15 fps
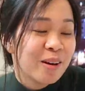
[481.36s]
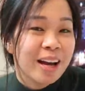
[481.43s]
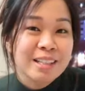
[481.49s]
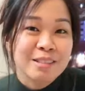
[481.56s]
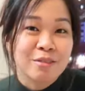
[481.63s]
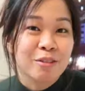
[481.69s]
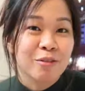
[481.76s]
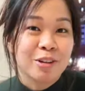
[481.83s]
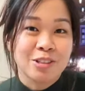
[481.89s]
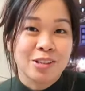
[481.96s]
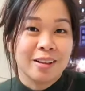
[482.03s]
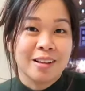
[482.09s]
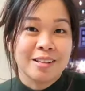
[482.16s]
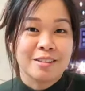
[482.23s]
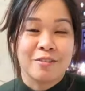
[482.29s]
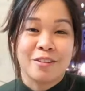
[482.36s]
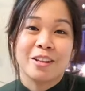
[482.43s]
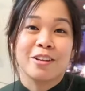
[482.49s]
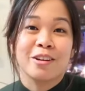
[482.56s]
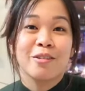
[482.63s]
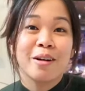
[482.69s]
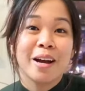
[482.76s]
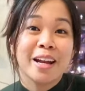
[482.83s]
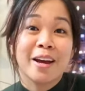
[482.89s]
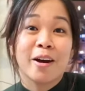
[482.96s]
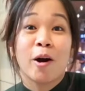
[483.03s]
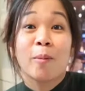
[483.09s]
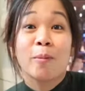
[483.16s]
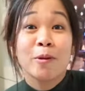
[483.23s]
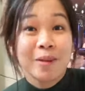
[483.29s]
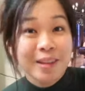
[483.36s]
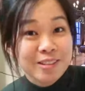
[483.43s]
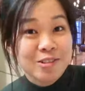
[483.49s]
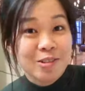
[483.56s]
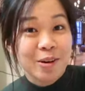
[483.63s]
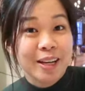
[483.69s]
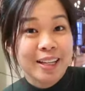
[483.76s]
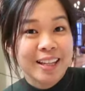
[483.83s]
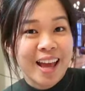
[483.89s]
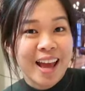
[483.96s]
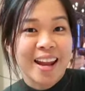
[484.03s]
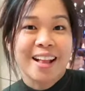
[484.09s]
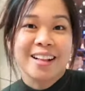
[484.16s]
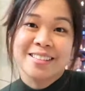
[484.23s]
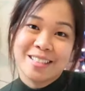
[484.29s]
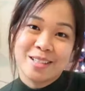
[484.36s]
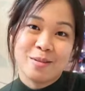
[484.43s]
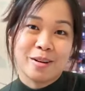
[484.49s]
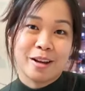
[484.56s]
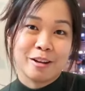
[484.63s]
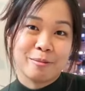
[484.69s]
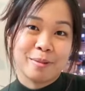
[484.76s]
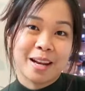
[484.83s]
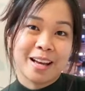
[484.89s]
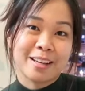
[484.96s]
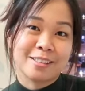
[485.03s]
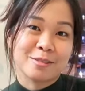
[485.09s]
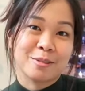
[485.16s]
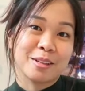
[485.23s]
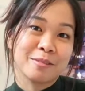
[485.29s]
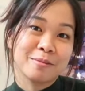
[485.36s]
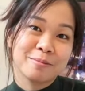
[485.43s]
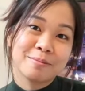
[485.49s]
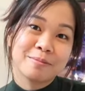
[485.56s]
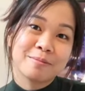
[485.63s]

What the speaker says: you guys for watching this video, and I hope you enjoyed, and I'll see you again in my next one.